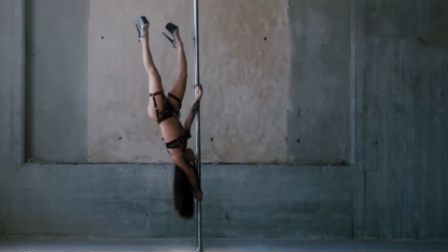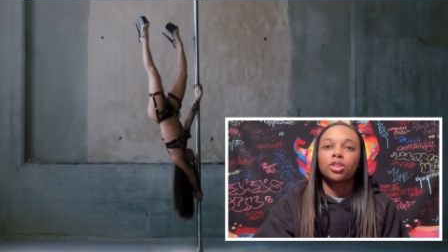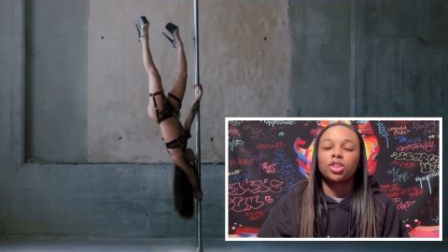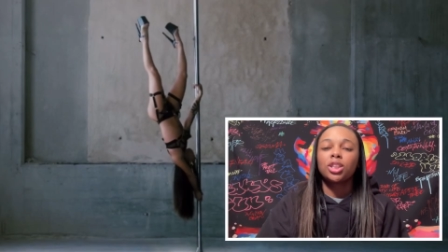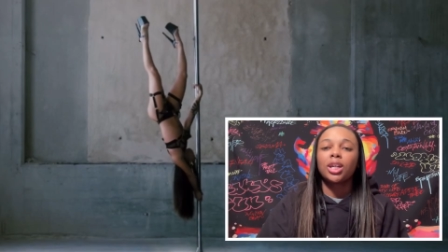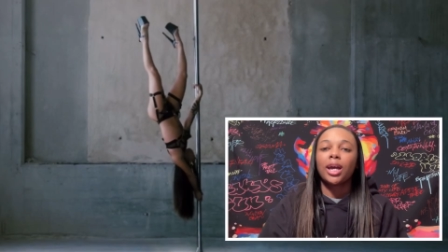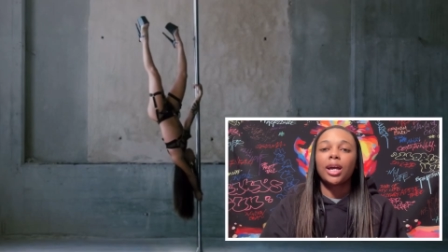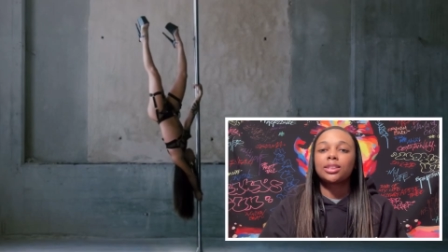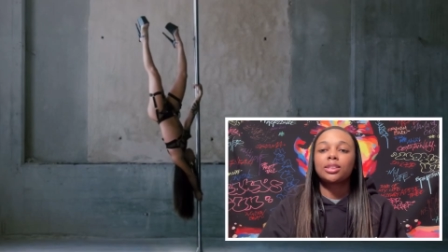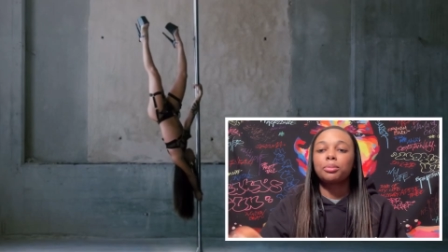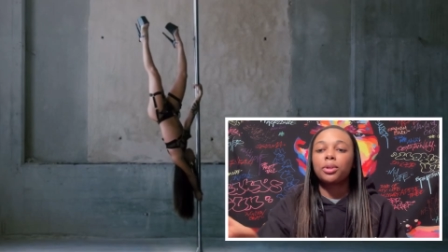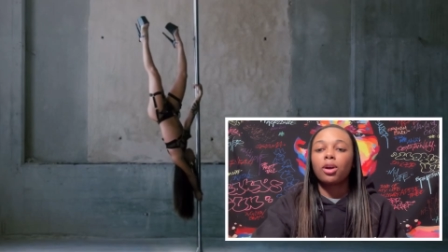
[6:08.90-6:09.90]
She has
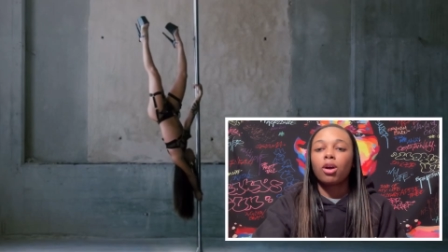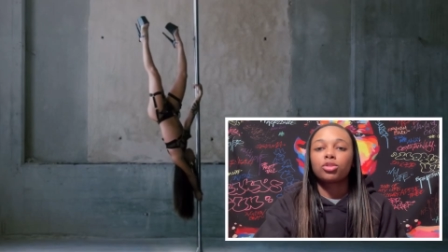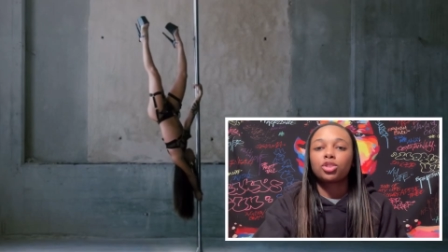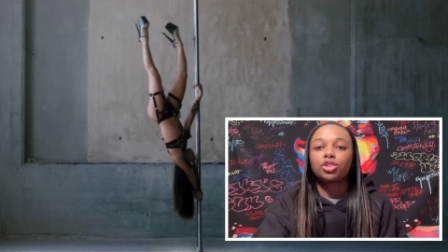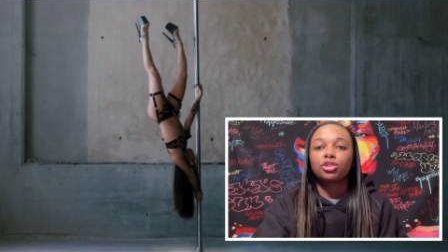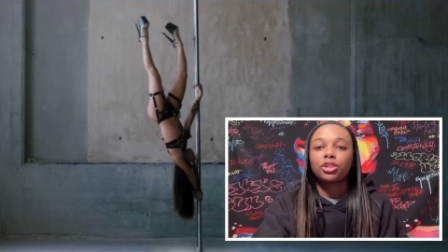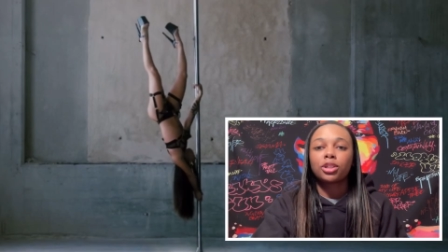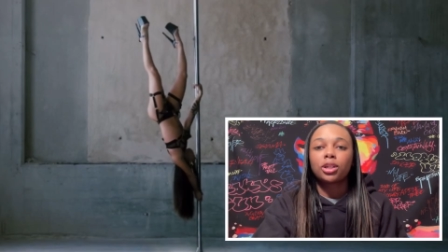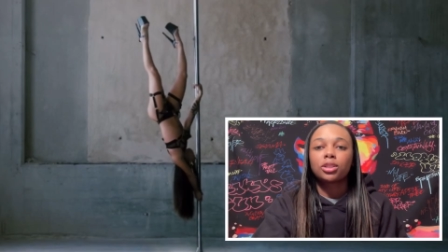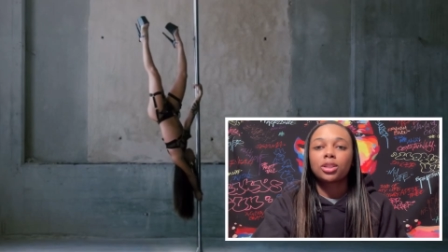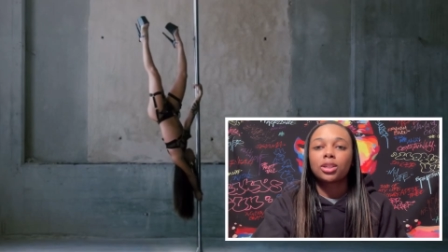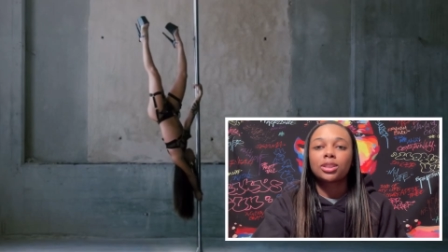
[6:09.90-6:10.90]
to be on
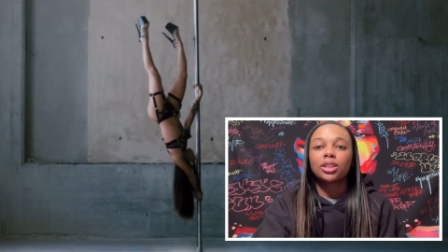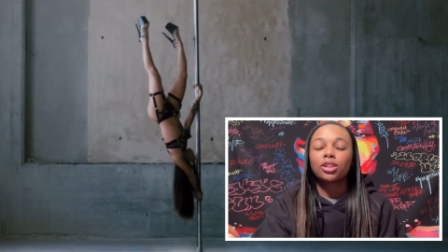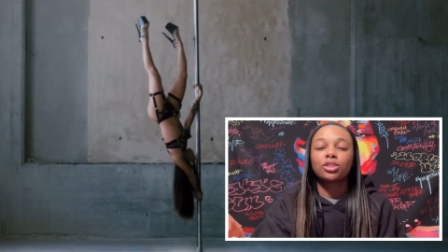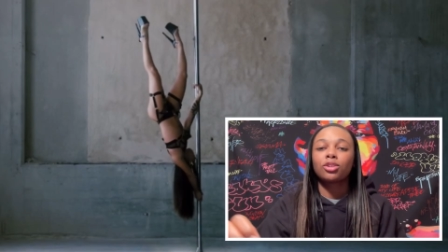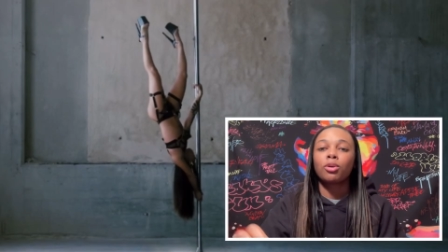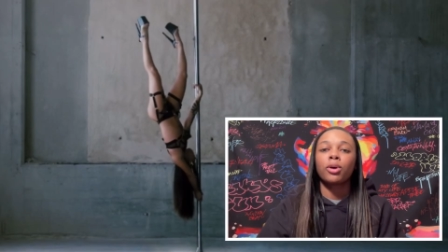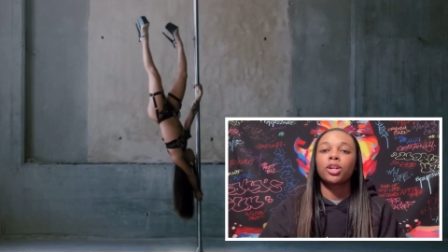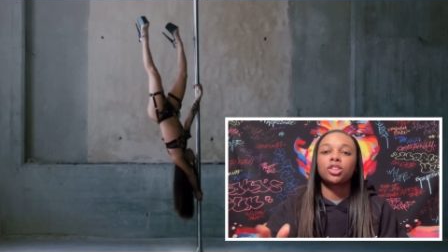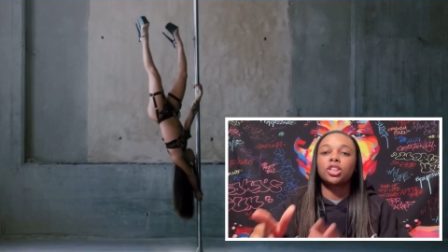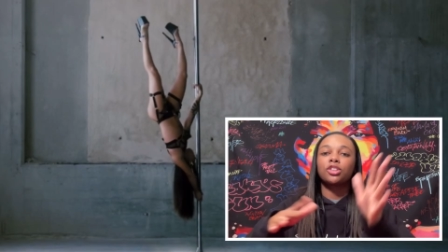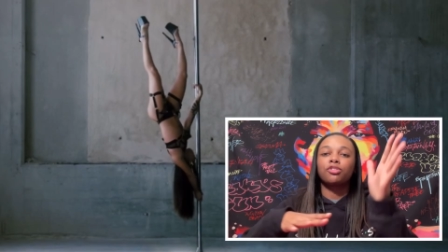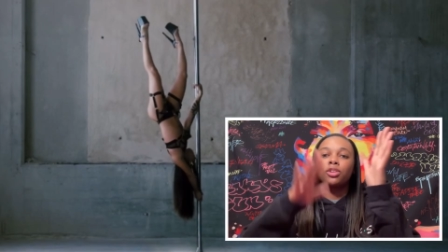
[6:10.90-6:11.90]
strings because there's no way
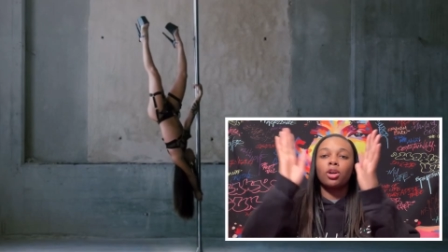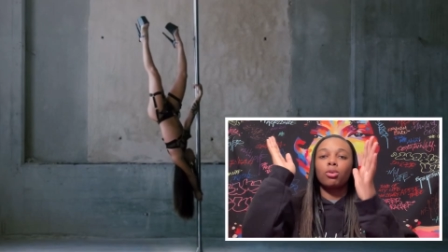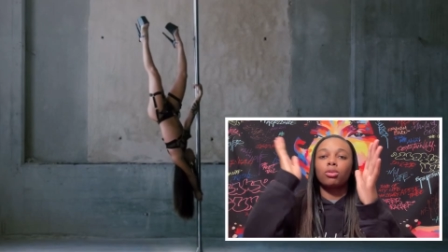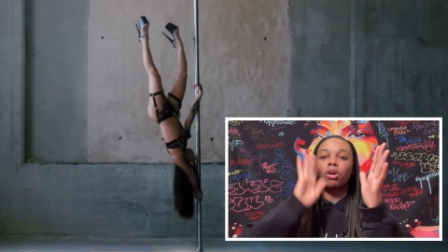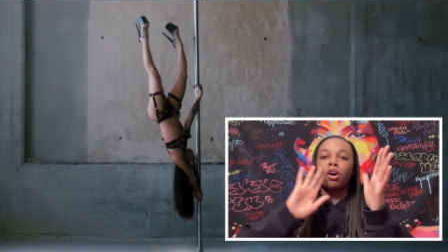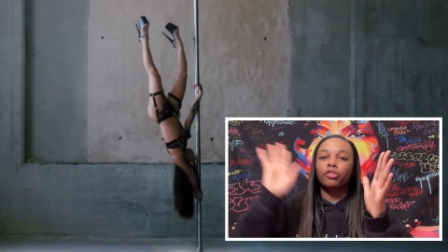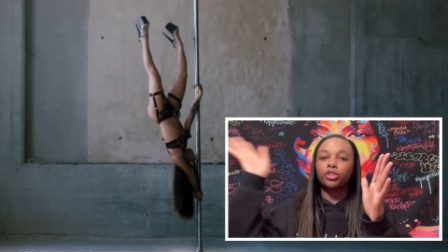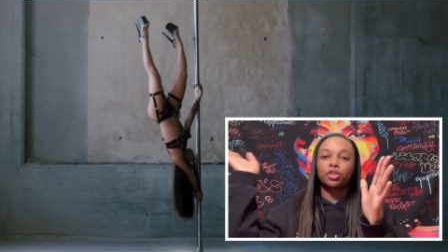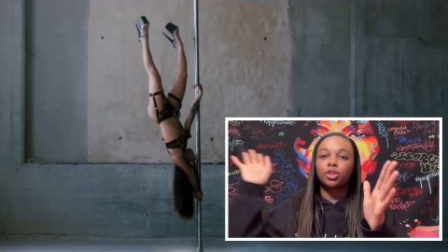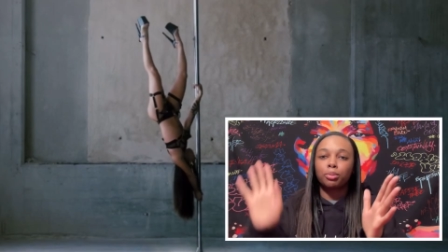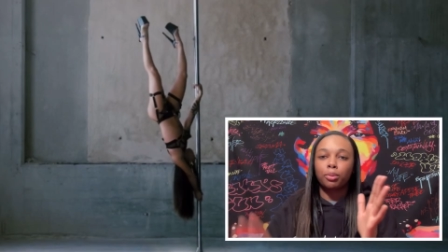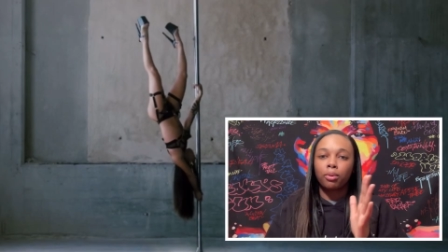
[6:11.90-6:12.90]
she's floating off the
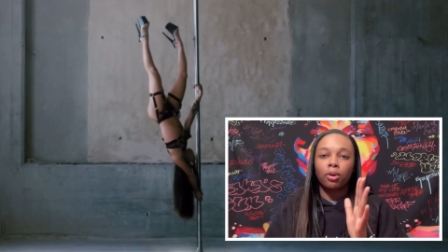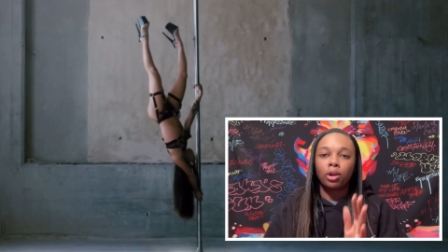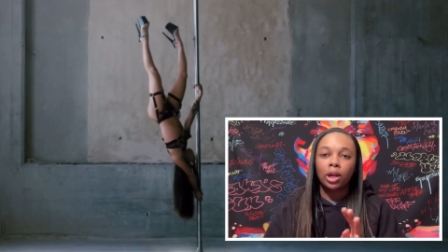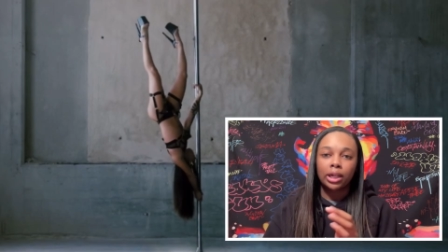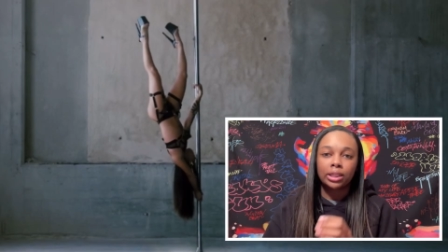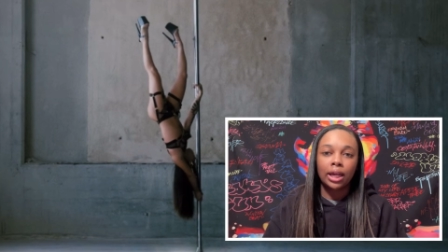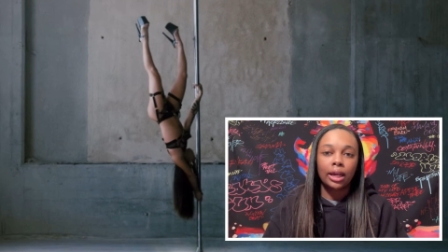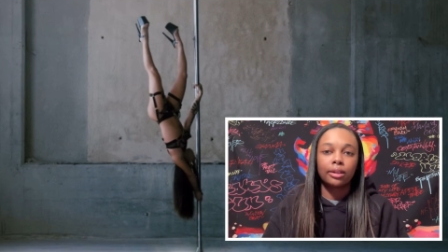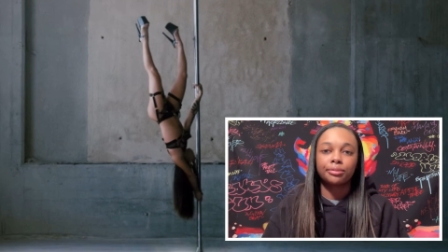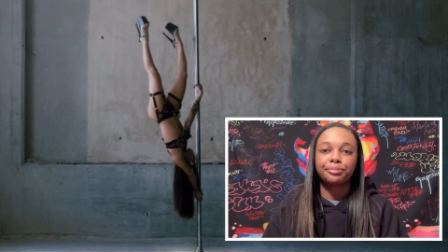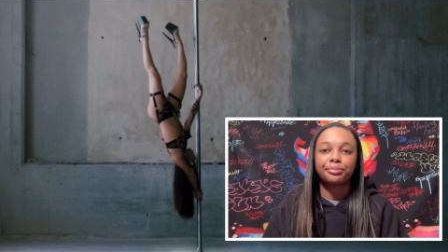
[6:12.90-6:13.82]
stripper pole like that.